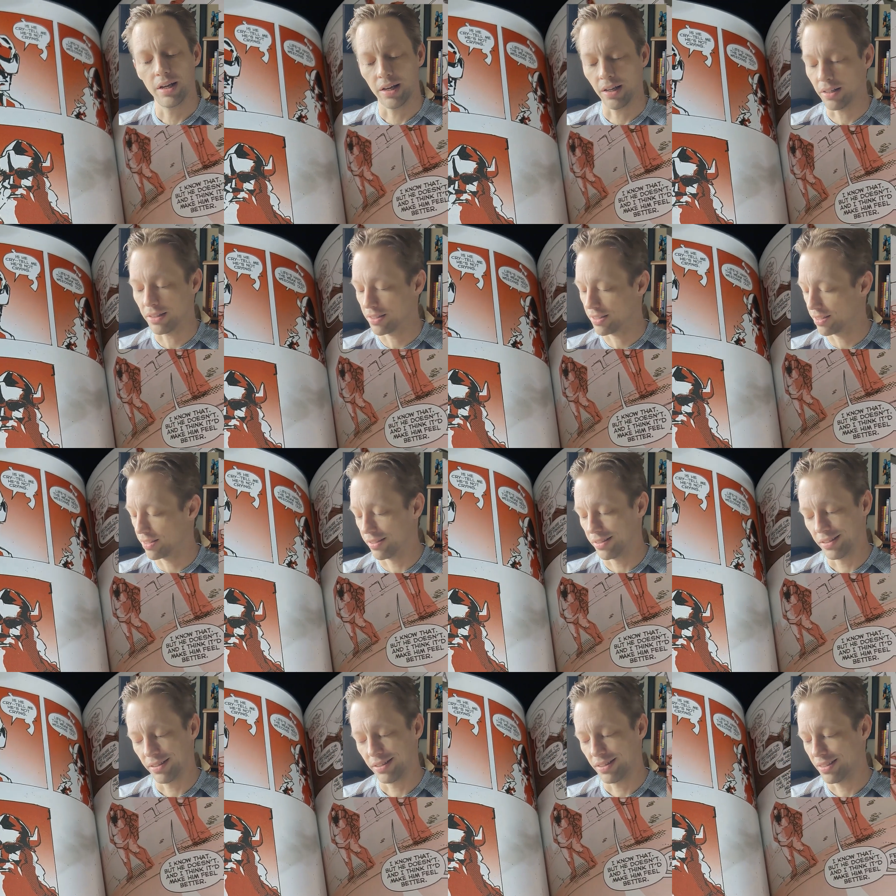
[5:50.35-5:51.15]
and it's
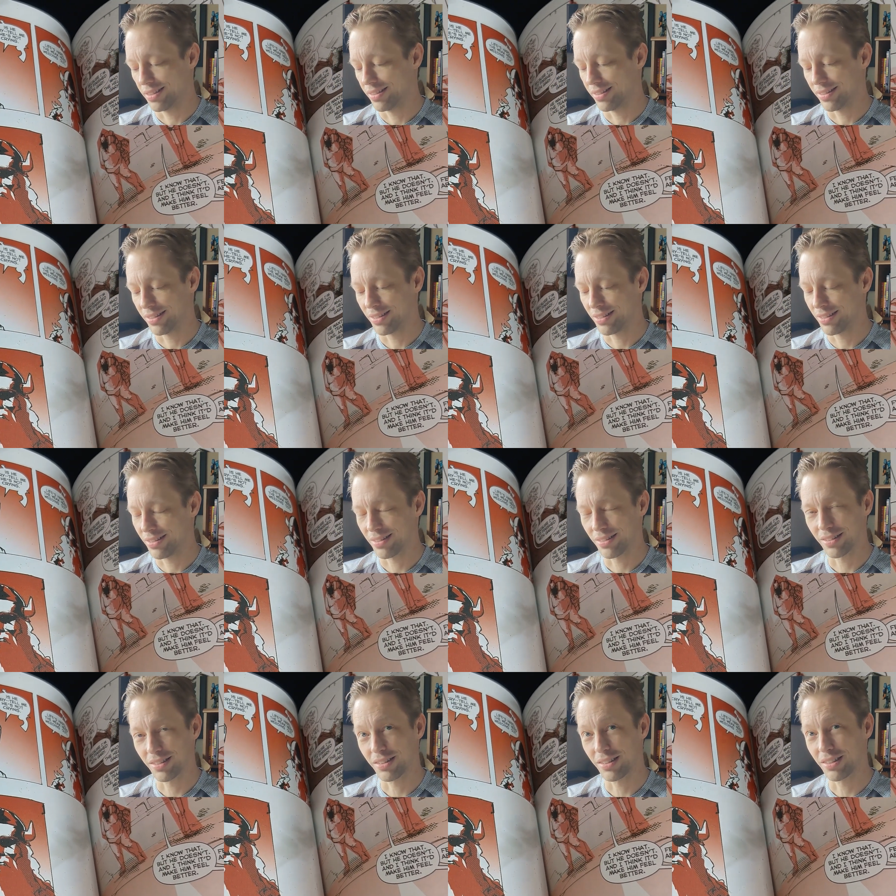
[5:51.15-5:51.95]

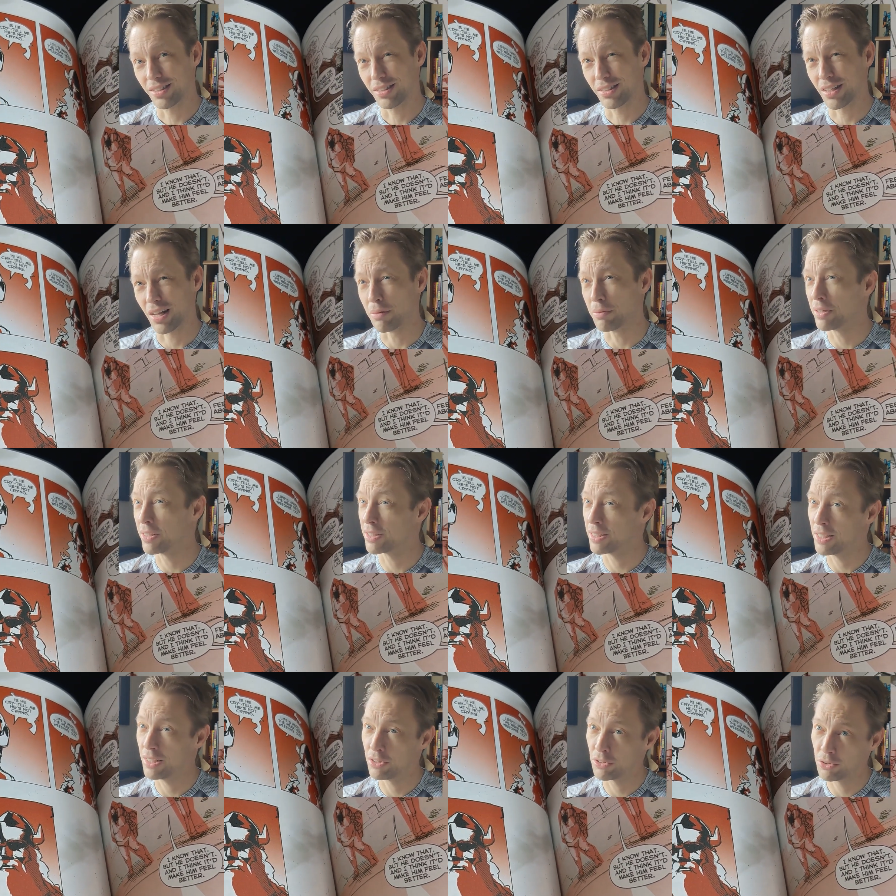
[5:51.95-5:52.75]
it's I'm gonna
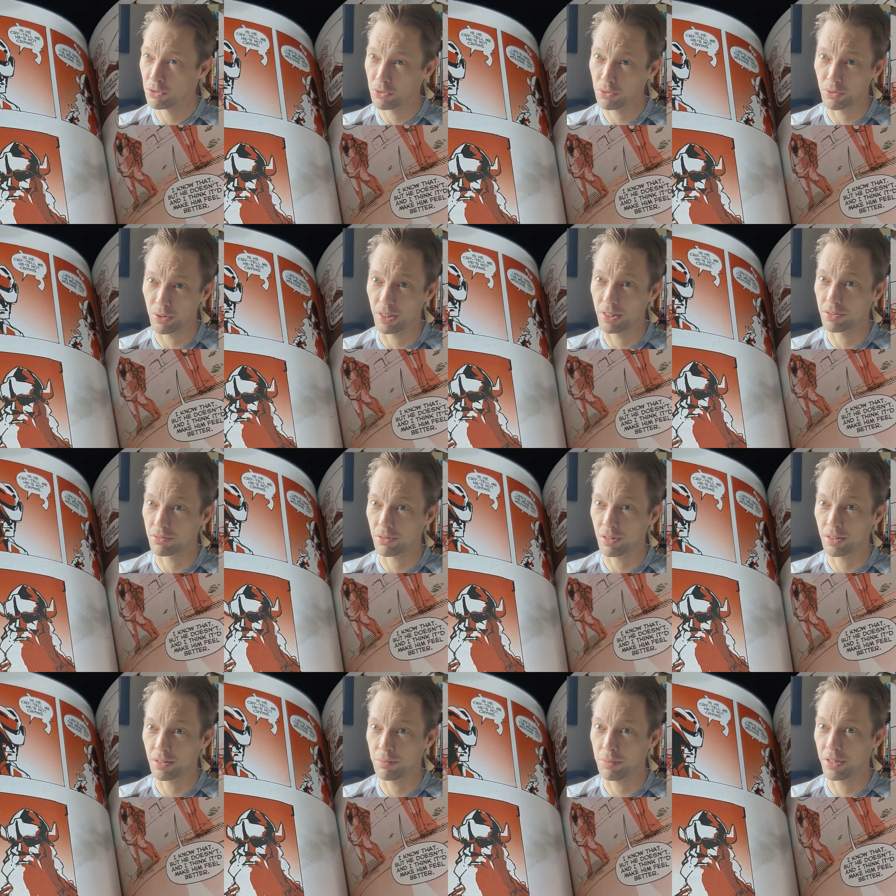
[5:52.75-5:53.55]
say issue three. It's
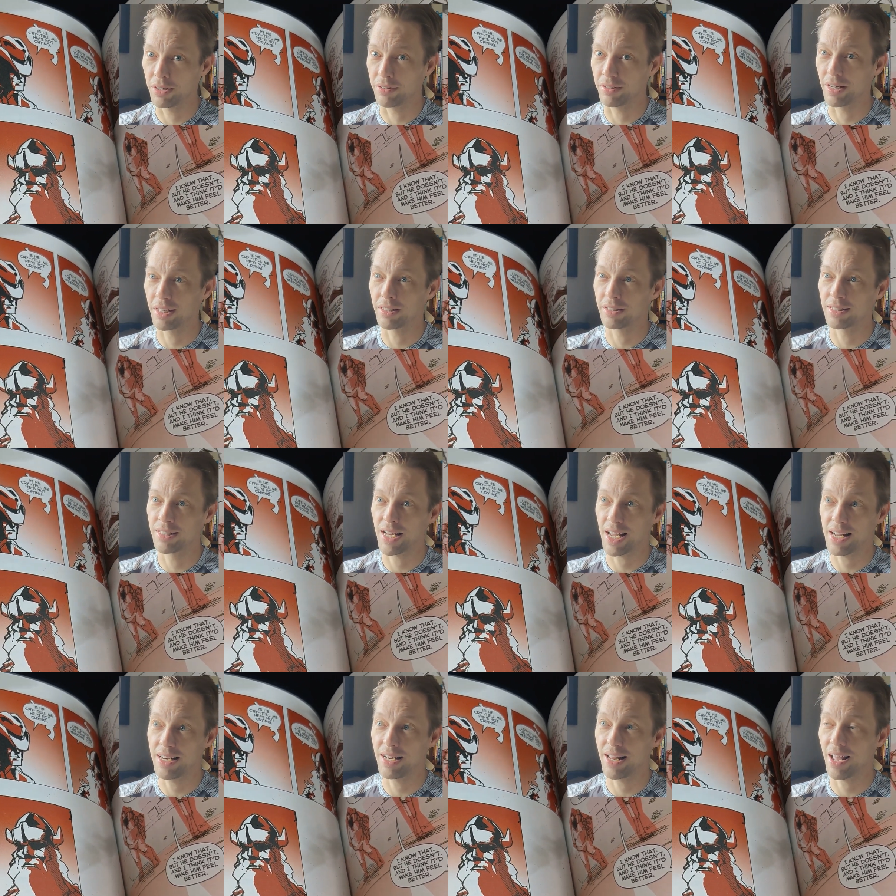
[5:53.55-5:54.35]
right in the middle. I
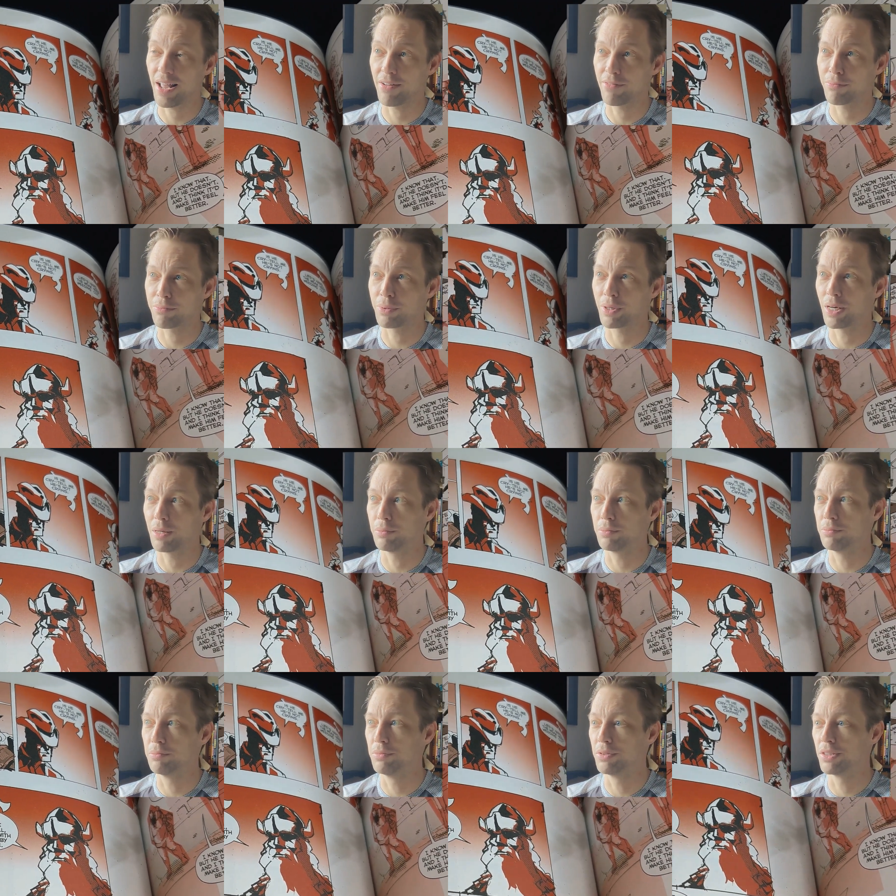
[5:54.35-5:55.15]
tend to have
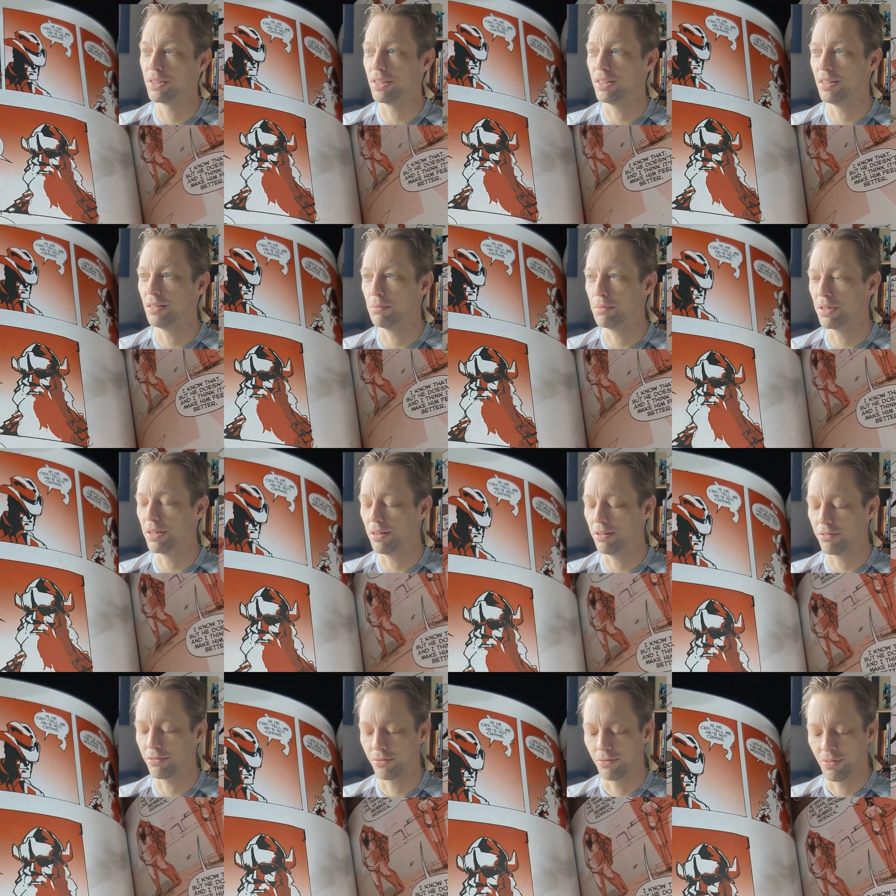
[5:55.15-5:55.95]
problems in the
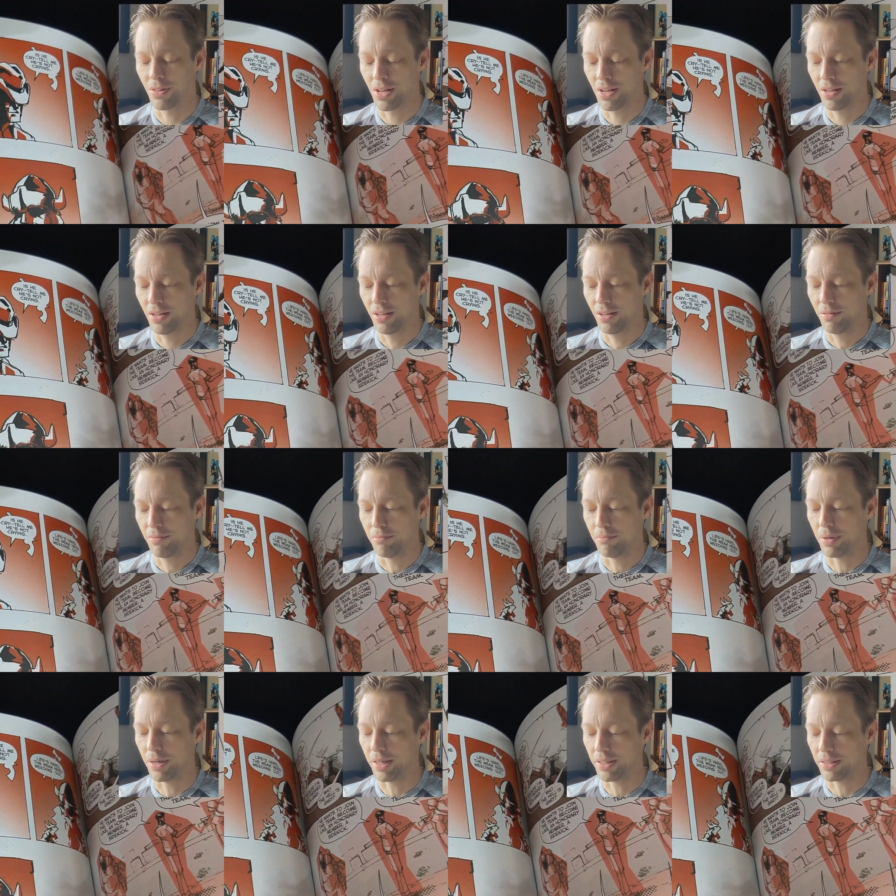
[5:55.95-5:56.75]
middle of
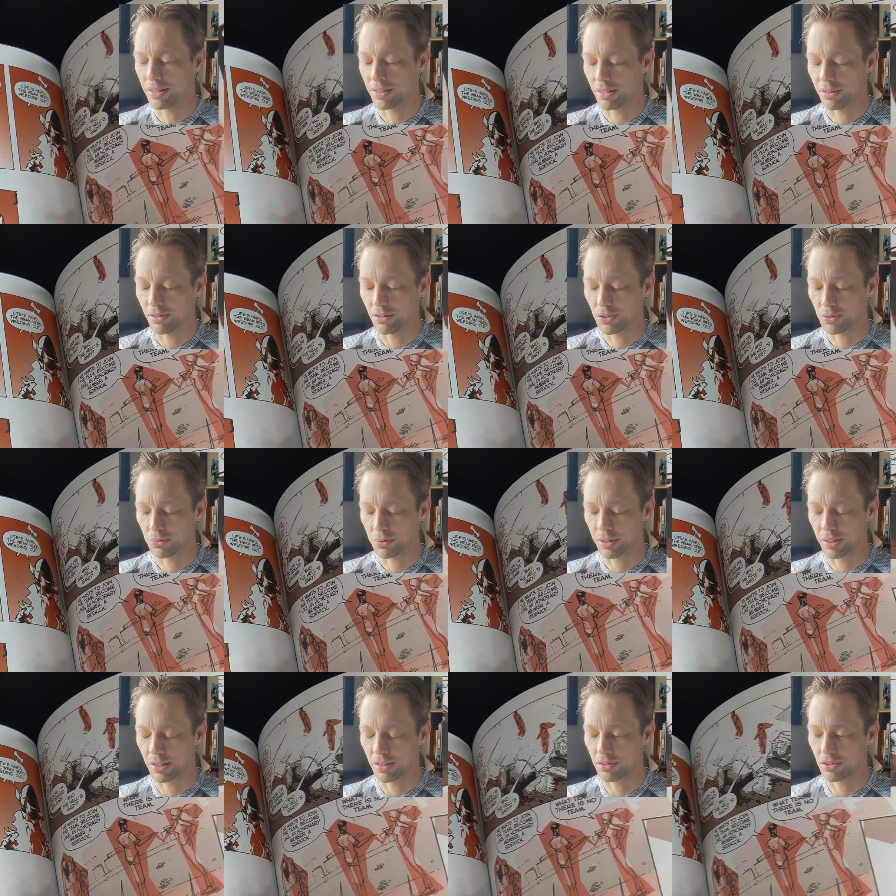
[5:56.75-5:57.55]
miniseries
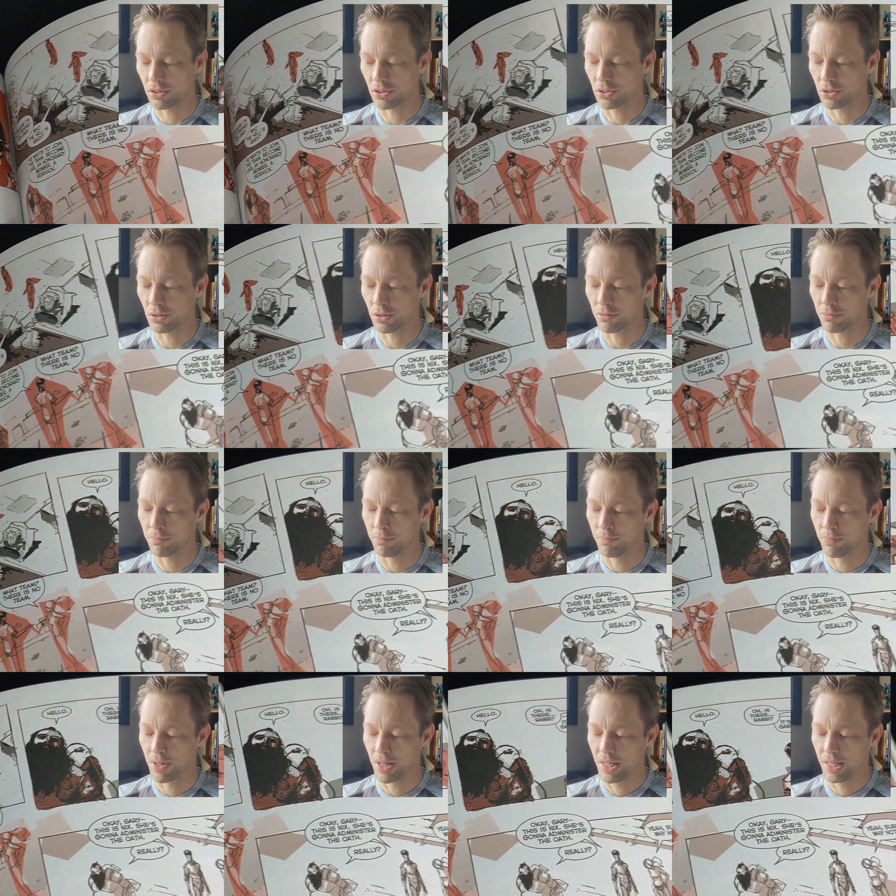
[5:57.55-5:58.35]
where things just sort of
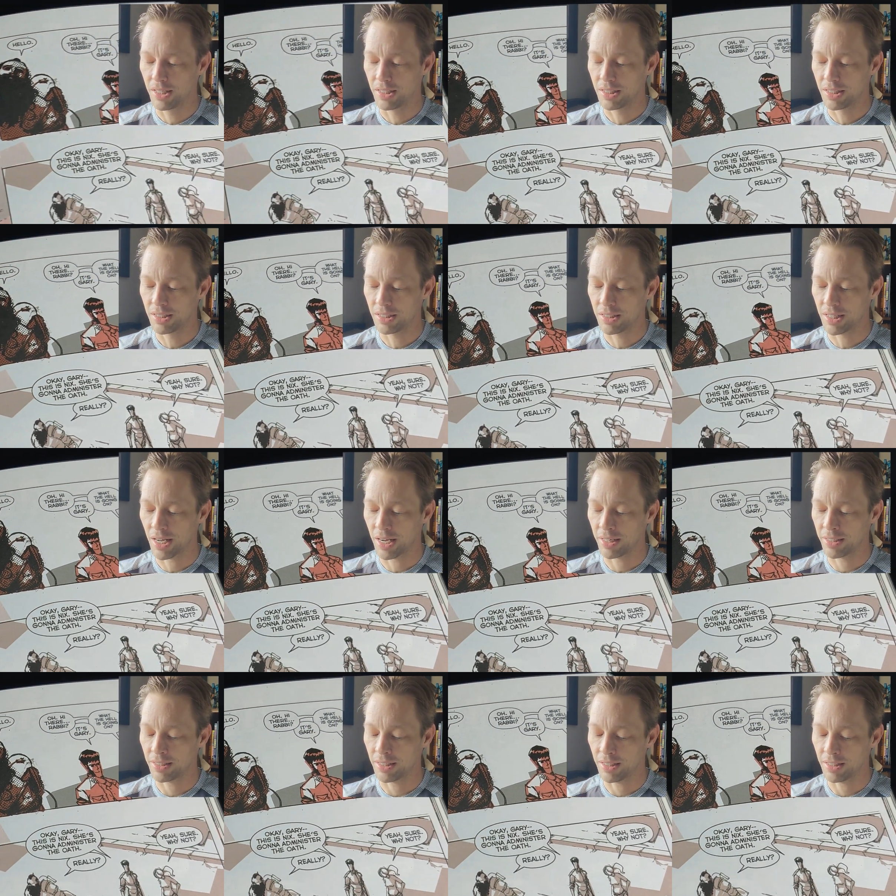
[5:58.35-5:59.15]

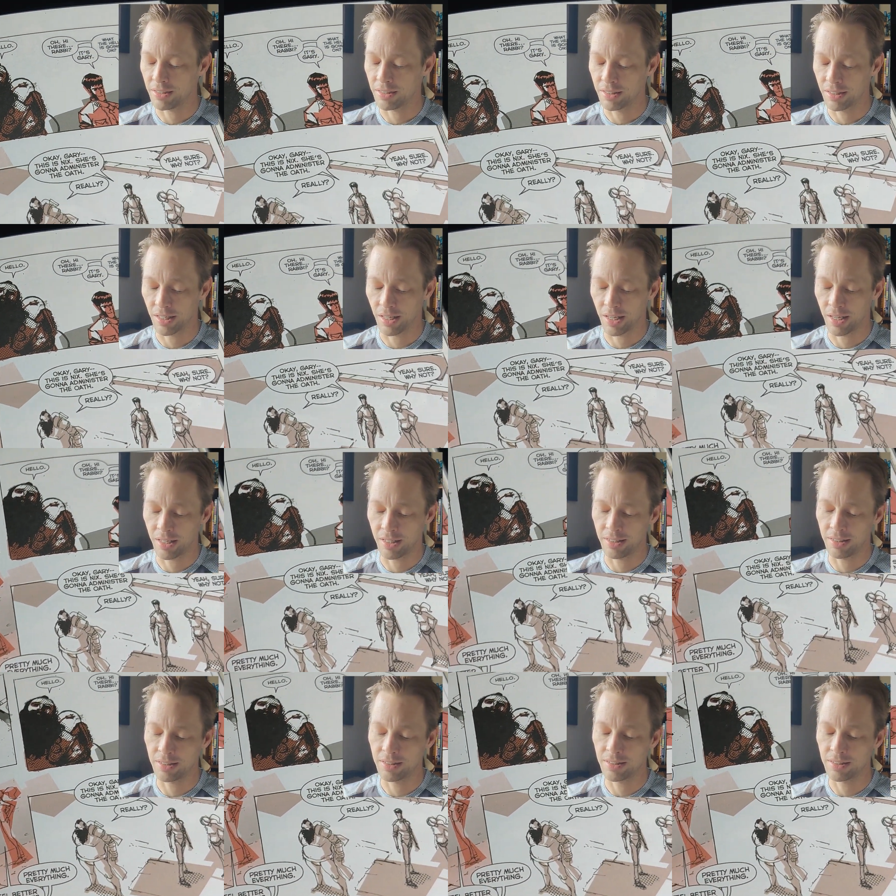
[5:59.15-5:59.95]
stagnate.
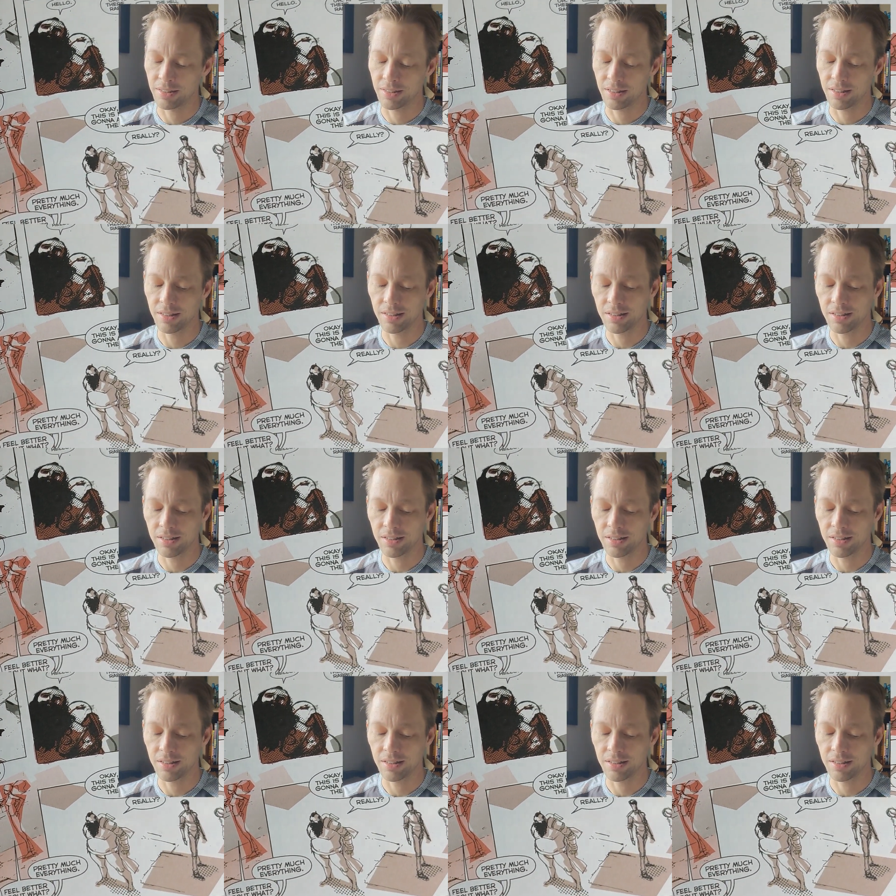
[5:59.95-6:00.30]
And